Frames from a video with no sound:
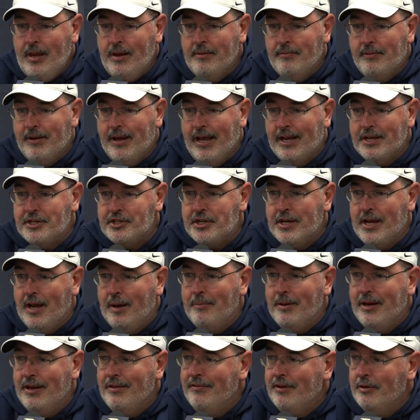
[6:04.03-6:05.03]
we got to see how
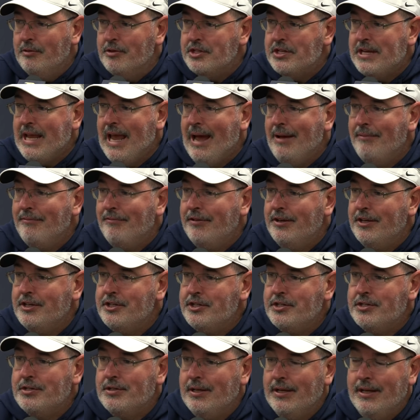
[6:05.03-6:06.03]
many of it was gap
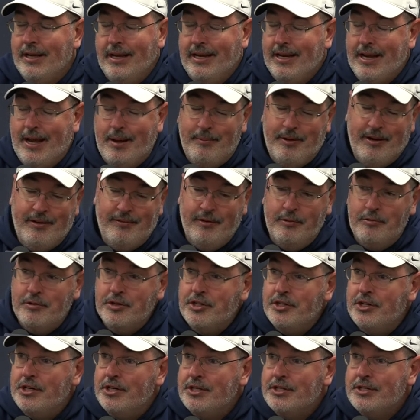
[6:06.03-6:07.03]
fits and then how many of it
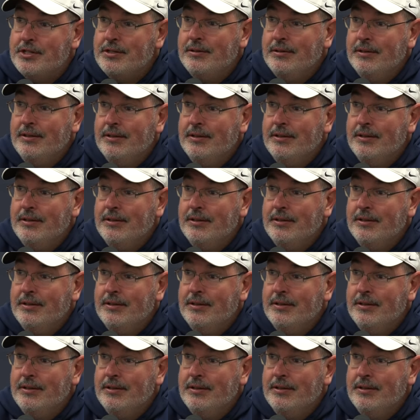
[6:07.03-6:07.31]
was just,